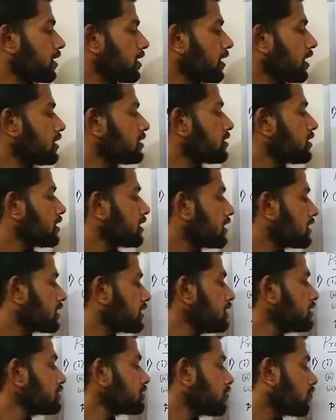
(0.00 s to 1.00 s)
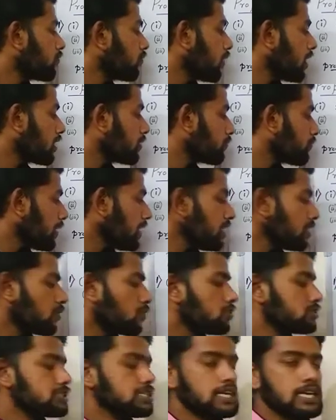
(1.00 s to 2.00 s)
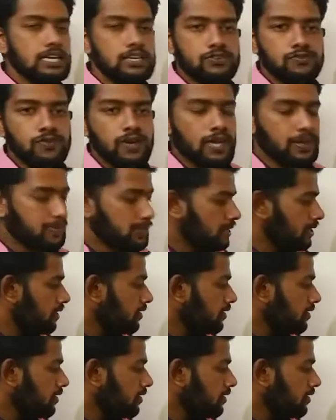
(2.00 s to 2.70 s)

Right? It is 1 by cosecant y.